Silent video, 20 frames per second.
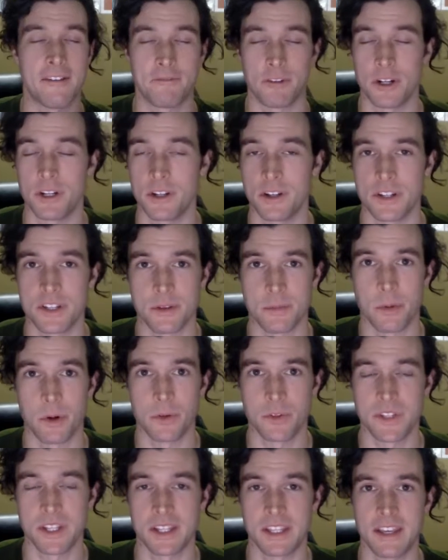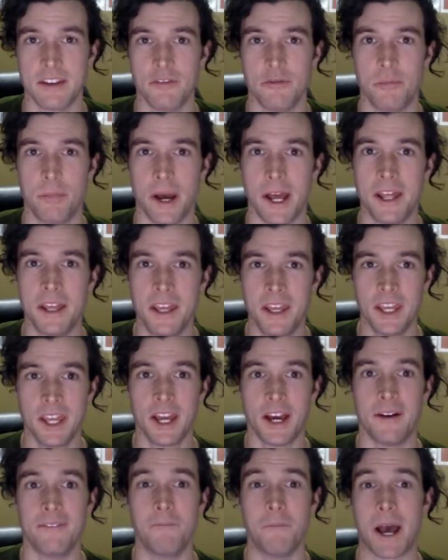effort you're supposed to give, but
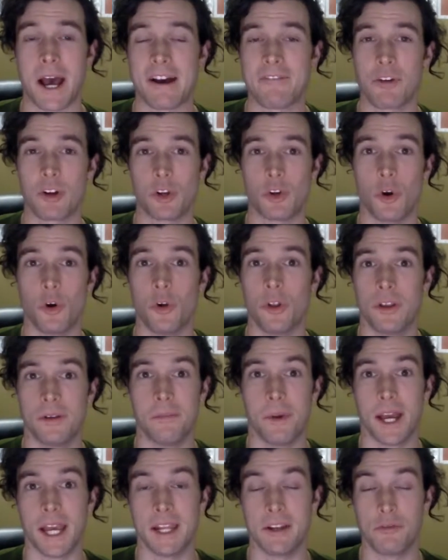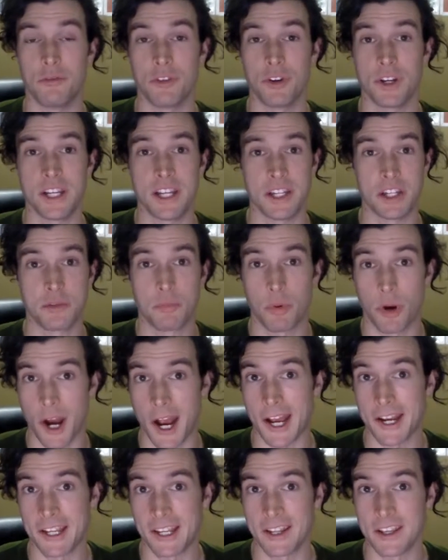have a goal in mind for each
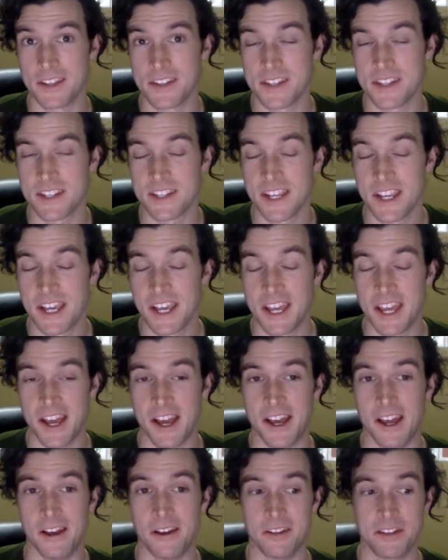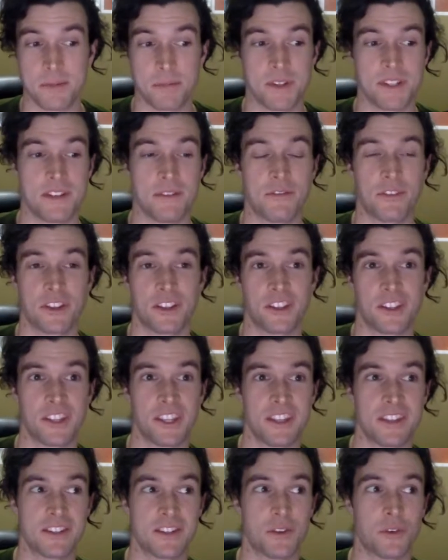practice,
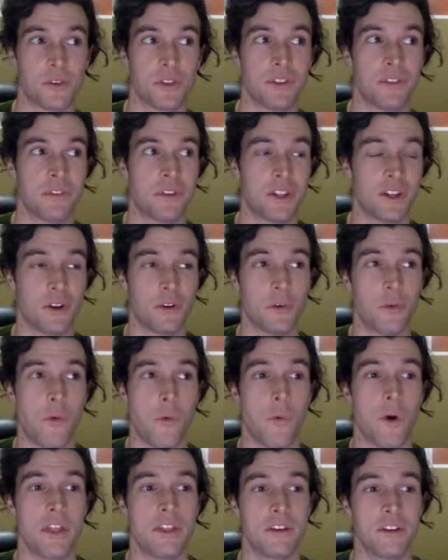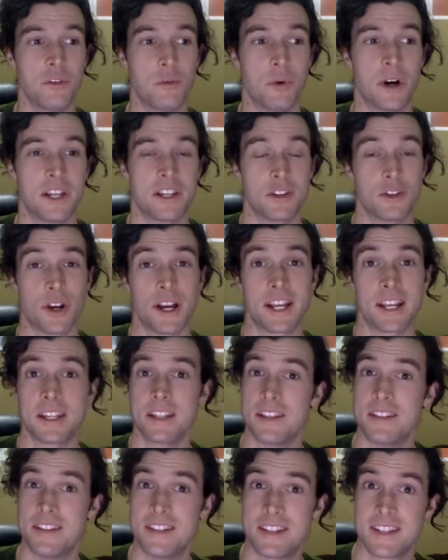specifically, so whether you want to try and
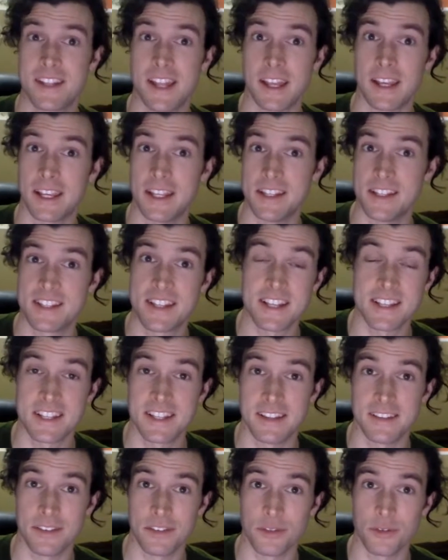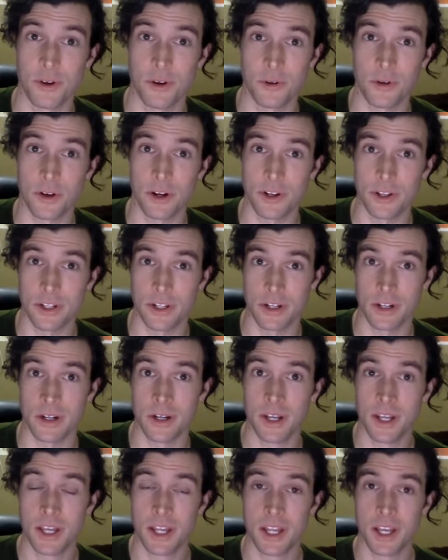stay consistent throughout all
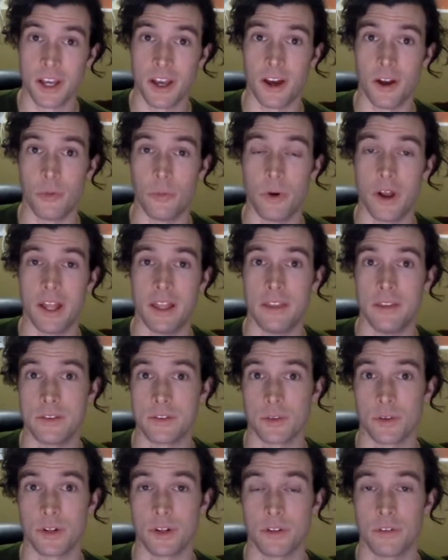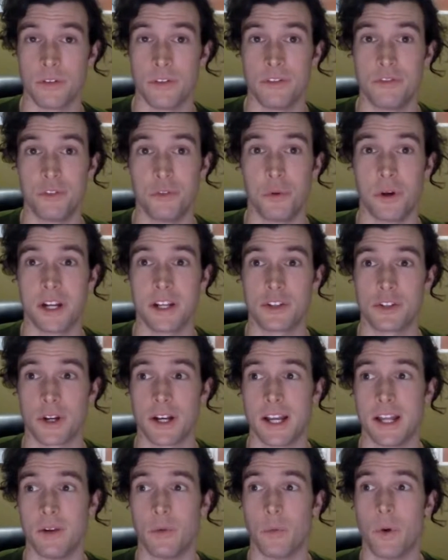your runs, or if you want to
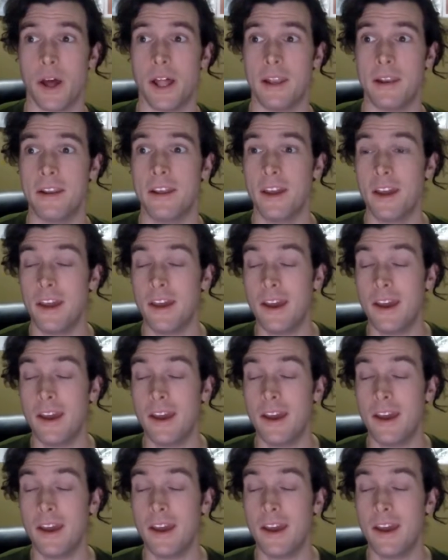try and run